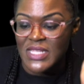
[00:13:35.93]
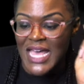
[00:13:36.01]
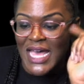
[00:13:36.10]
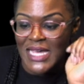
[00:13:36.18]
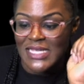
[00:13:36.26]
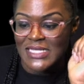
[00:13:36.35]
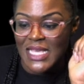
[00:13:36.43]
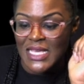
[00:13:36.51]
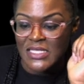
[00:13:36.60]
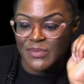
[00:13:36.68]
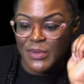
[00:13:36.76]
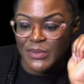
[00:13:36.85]
The highest
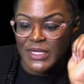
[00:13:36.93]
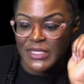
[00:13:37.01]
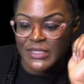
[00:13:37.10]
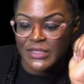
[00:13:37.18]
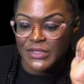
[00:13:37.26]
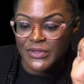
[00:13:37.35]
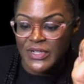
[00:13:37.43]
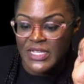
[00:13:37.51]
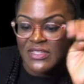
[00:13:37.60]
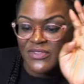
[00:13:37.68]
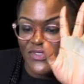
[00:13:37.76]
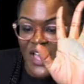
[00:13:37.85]
exponent, the degree
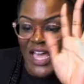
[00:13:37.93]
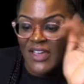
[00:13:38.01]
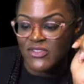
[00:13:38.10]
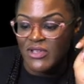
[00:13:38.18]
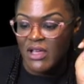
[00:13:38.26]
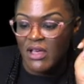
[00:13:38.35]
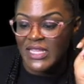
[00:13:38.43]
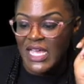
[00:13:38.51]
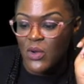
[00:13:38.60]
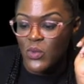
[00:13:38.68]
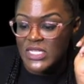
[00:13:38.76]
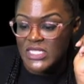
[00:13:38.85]
is five, so I call
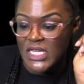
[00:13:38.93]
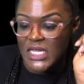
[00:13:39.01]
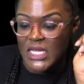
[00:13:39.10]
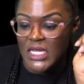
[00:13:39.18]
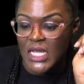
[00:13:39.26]
that quintic.